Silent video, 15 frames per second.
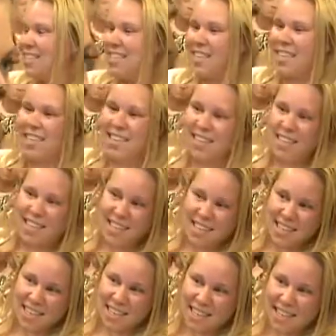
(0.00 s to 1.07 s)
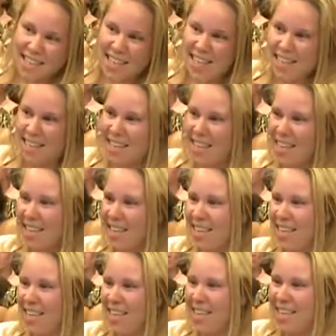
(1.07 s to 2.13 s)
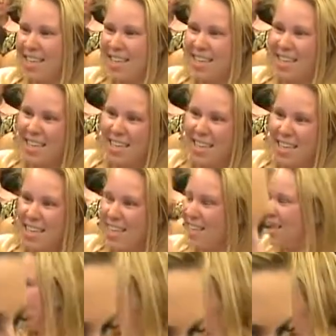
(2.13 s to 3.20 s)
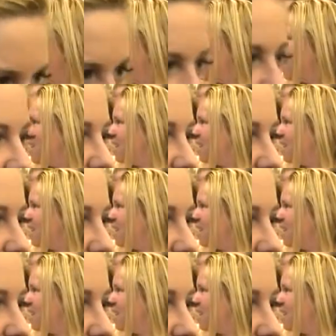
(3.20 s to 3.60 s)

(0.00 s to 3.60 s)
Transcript: (not speaking)